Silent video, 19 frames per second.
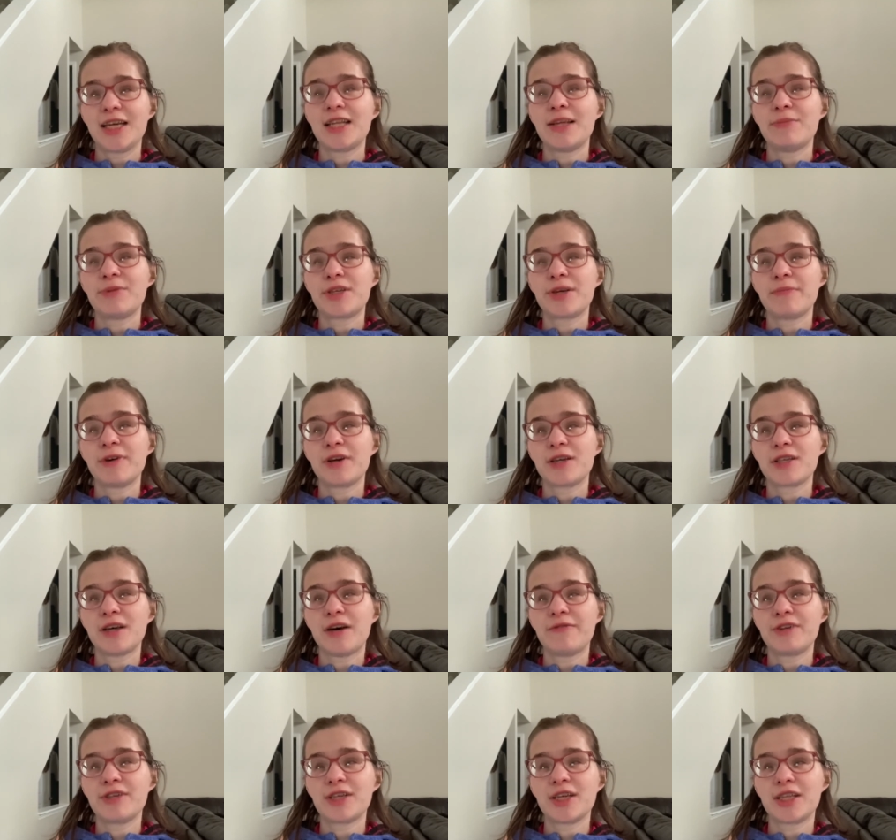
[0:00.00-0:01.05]
them somewhere, because
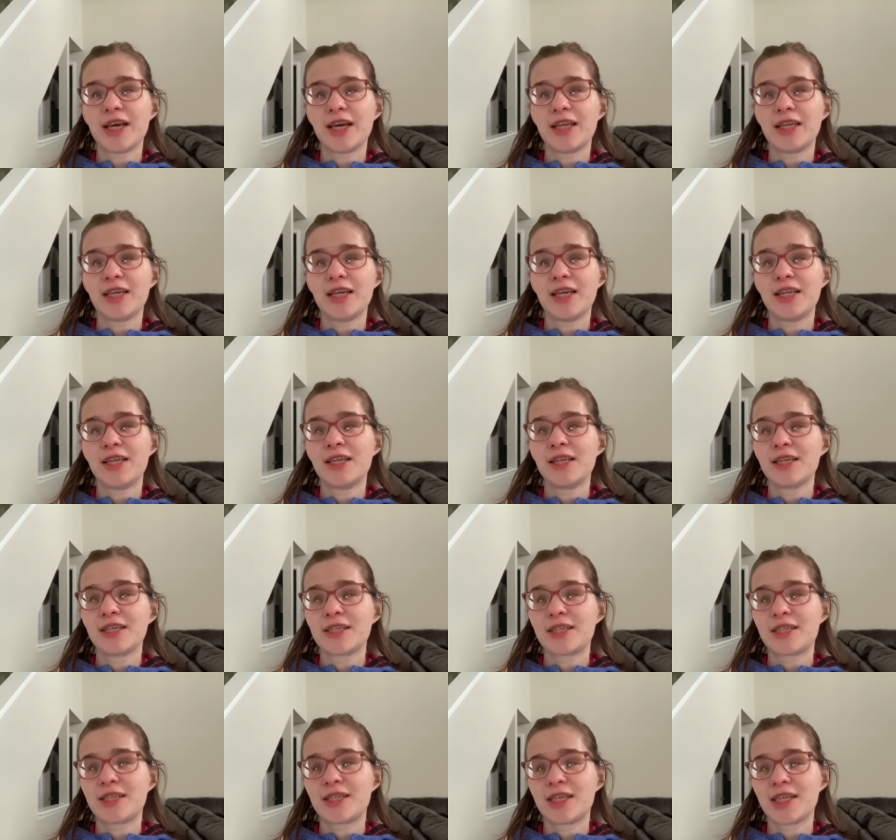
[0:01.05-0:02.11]
obviously they need
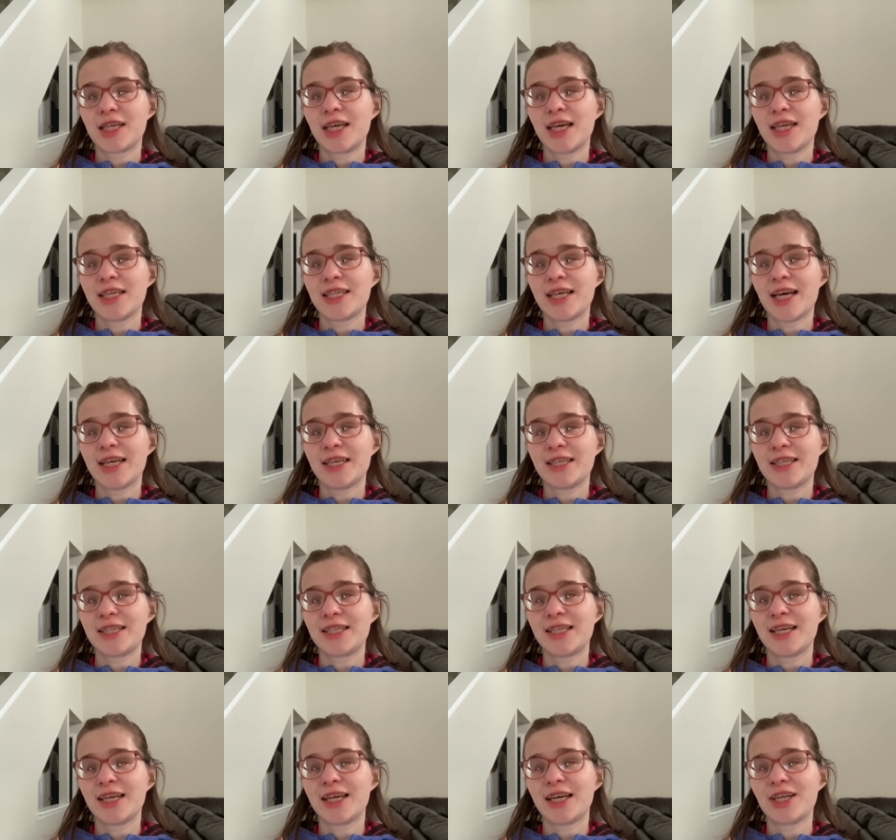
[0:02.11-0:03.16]
to get
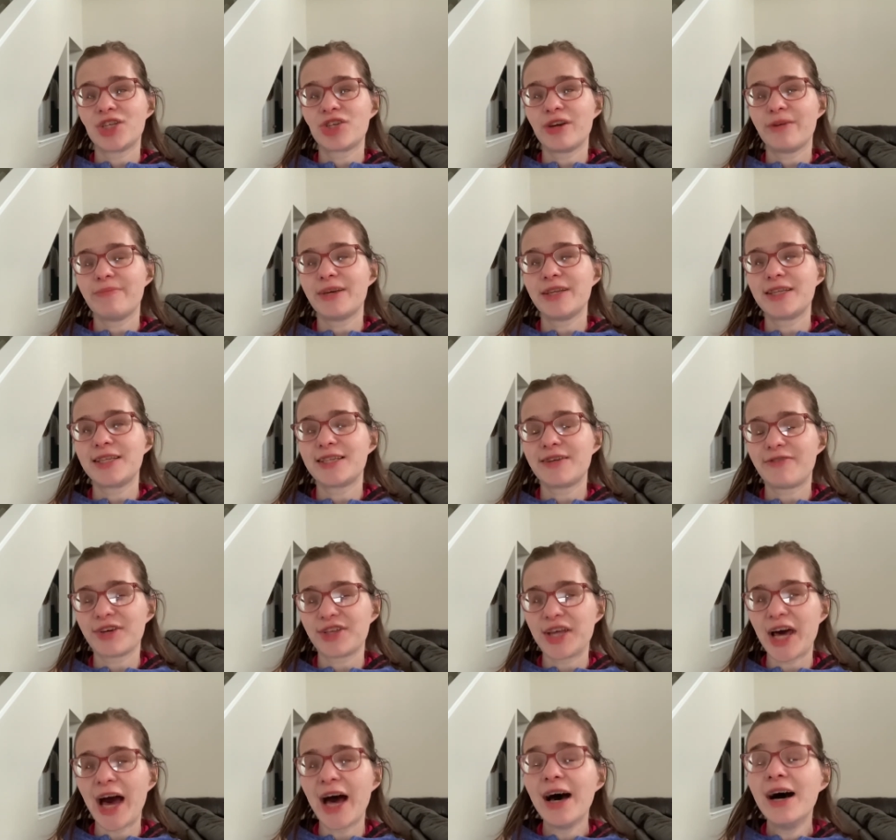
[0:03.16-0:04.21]
testing and treatments and stuff like
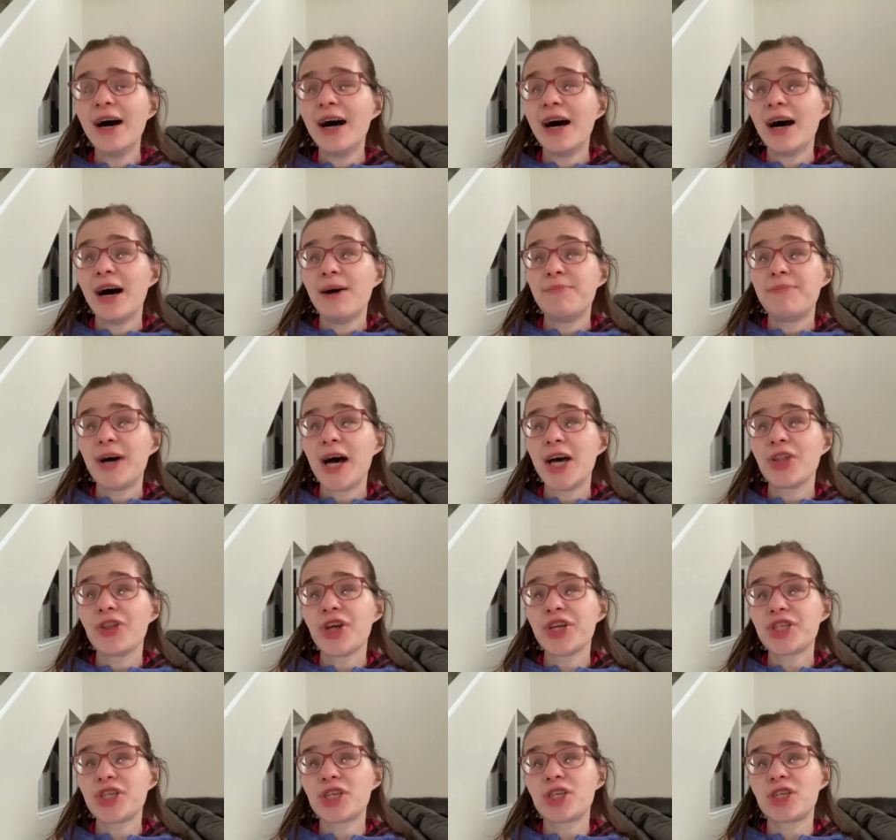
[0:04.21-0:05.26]
that. But
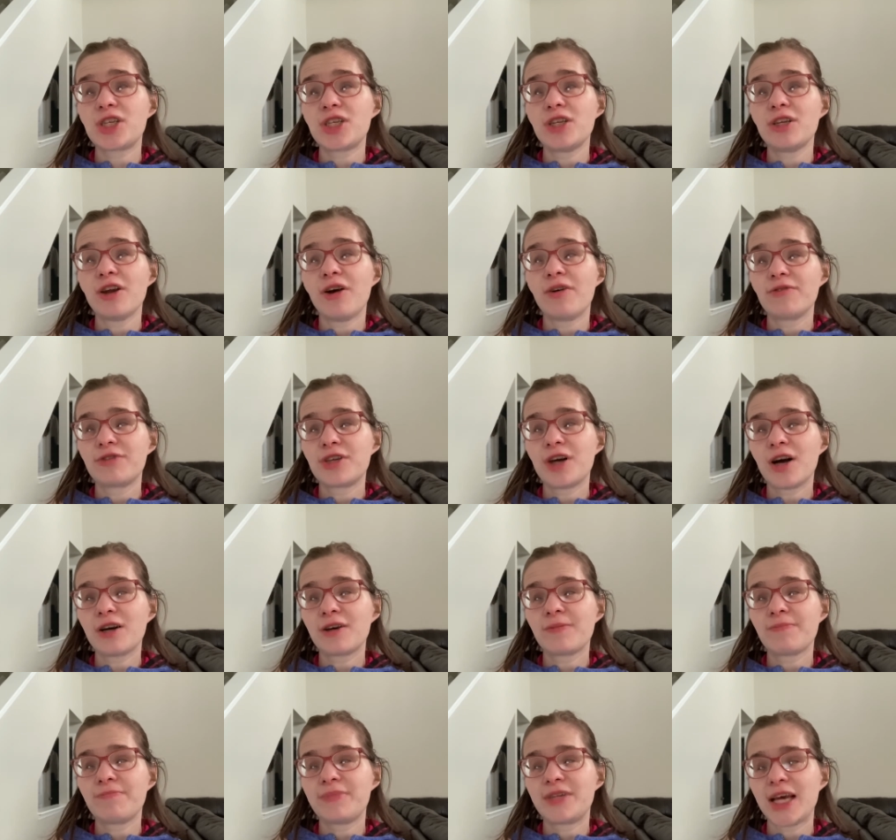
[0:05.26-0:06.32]
let's just, you know, talk
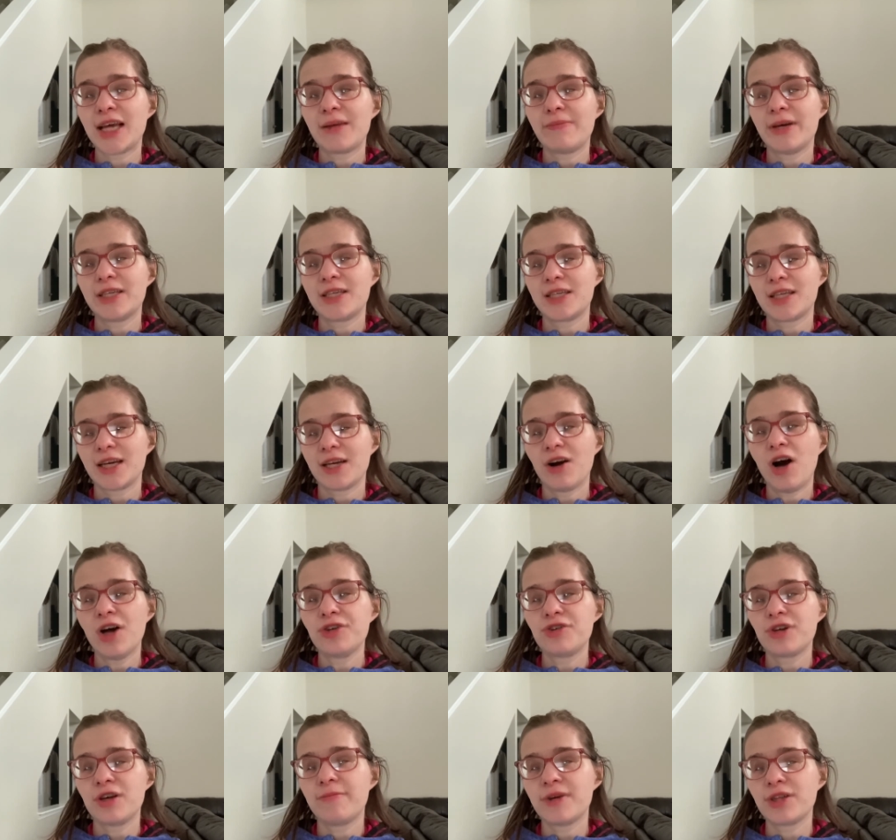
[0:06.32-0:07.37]
on a daily basis. Like, on
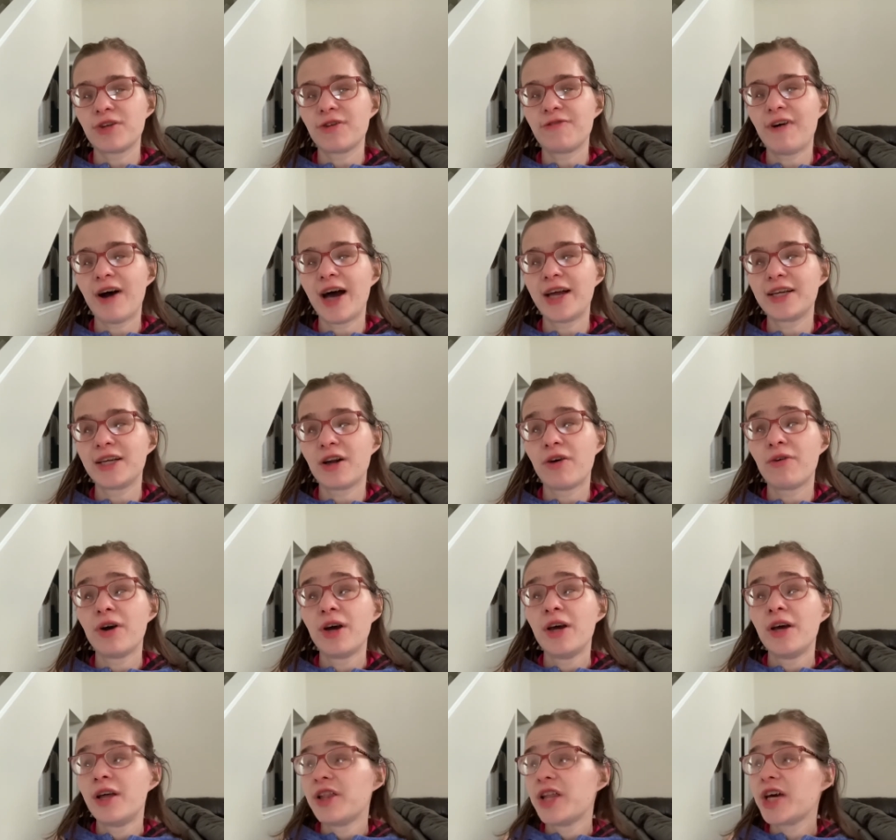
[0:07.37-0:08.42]
treatment, they're fine. You know,
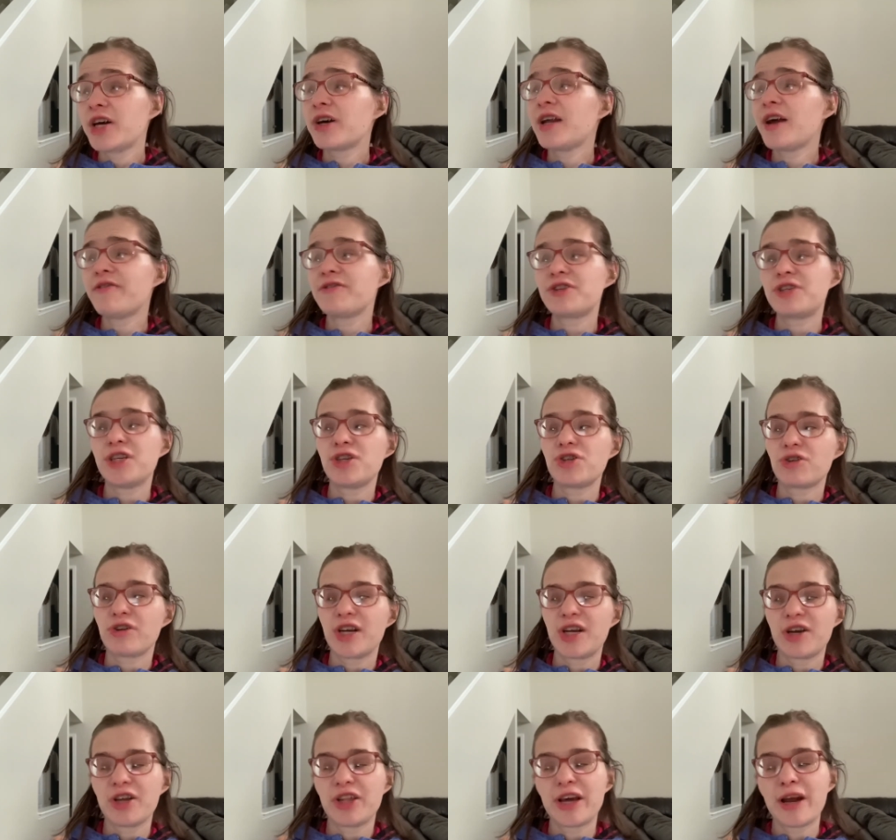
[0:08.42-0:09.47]
they could have a seizure
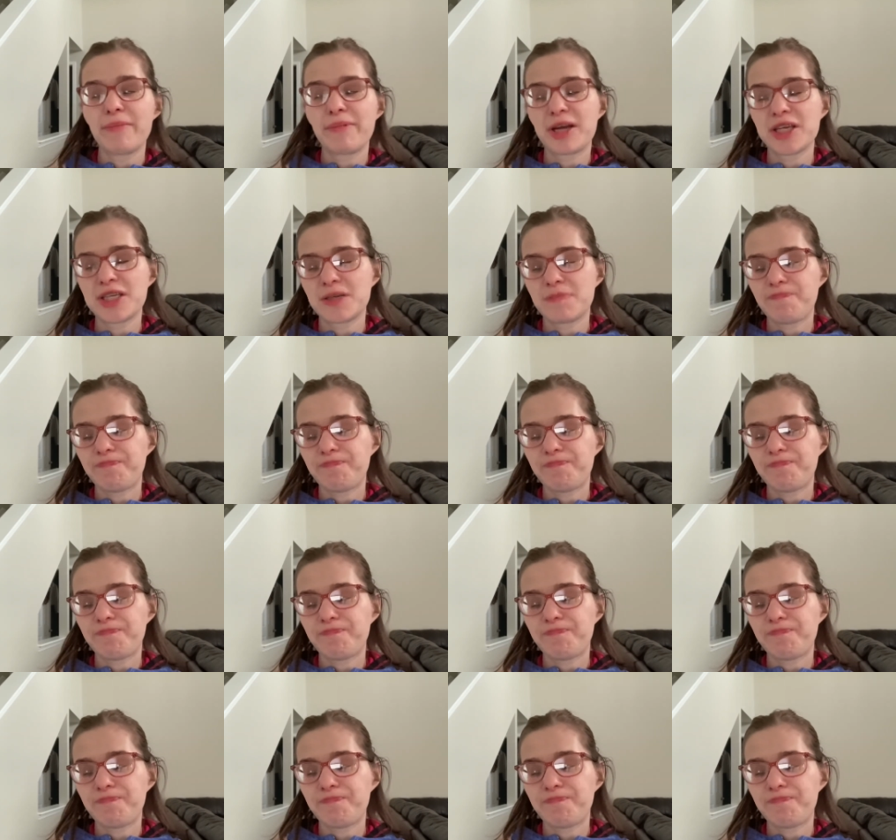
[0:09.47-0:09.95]
here or there because